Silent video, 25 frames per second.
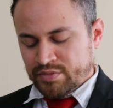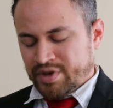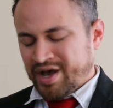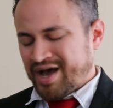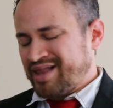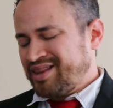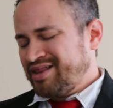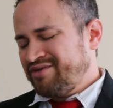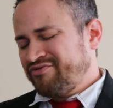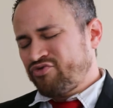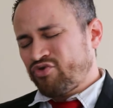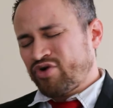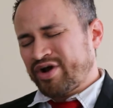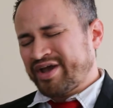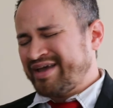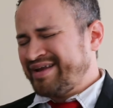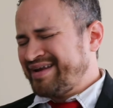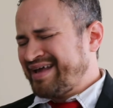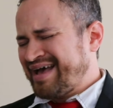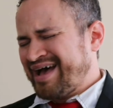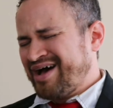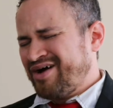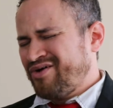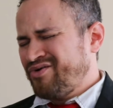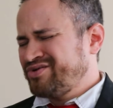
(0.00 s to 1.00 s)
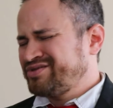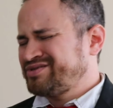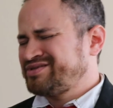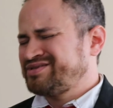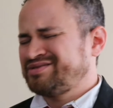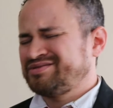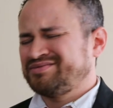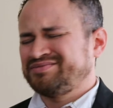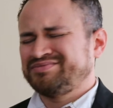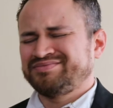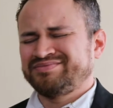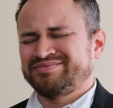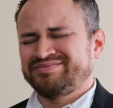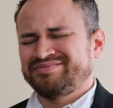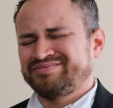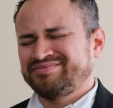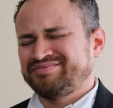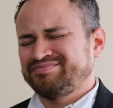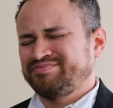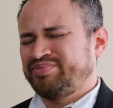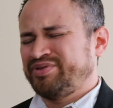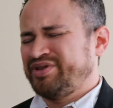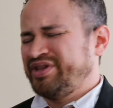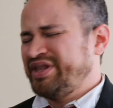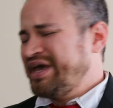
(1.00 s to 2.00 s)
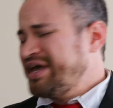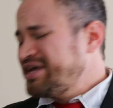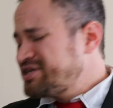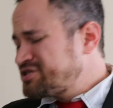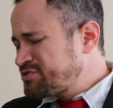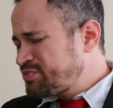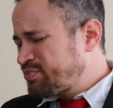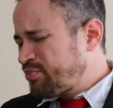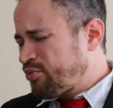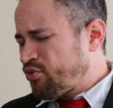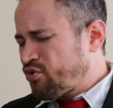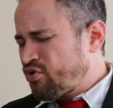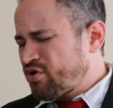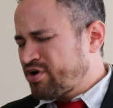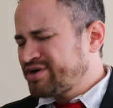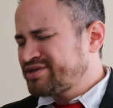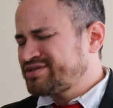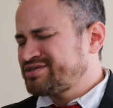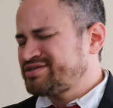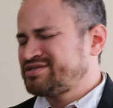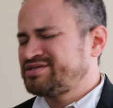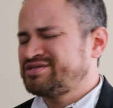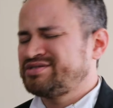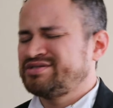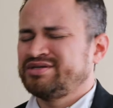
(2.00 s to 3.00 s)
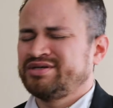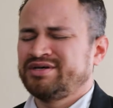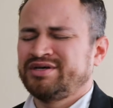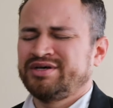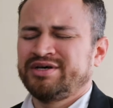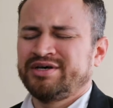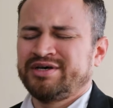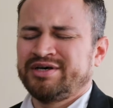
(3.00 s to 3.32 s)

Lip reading: I love working out, playing sports,